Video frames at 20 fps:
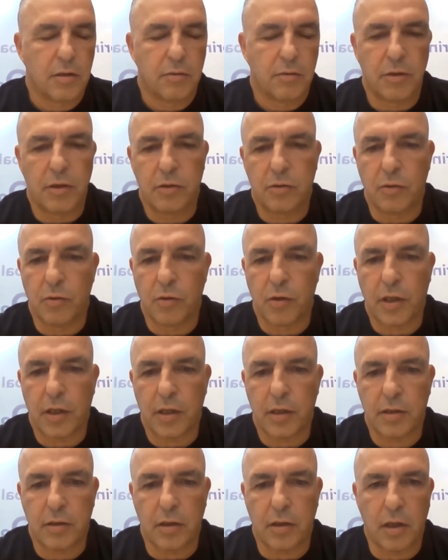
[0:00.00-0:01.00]
we need to look
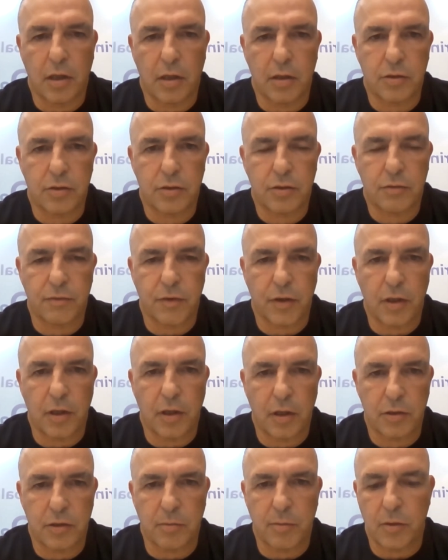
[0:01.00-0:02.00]
at very
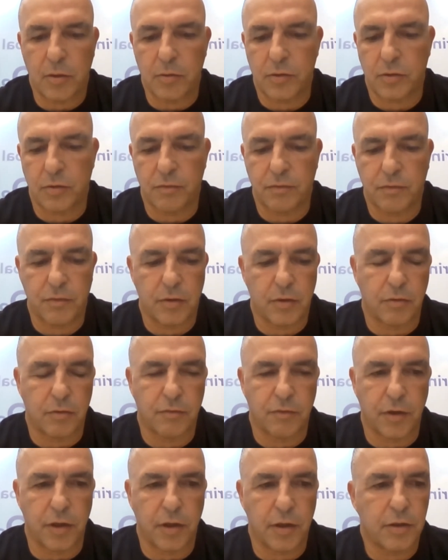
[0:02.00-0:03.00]
large amounts
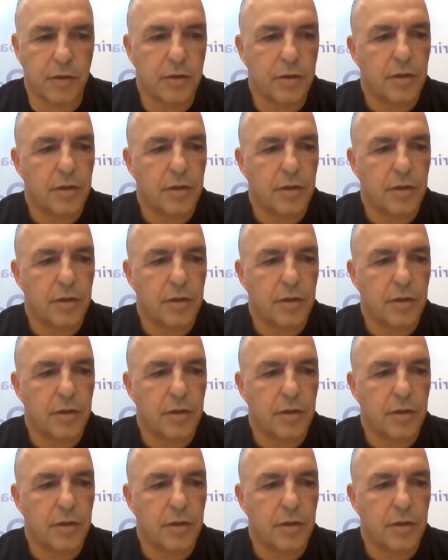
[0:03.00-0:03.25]
of air.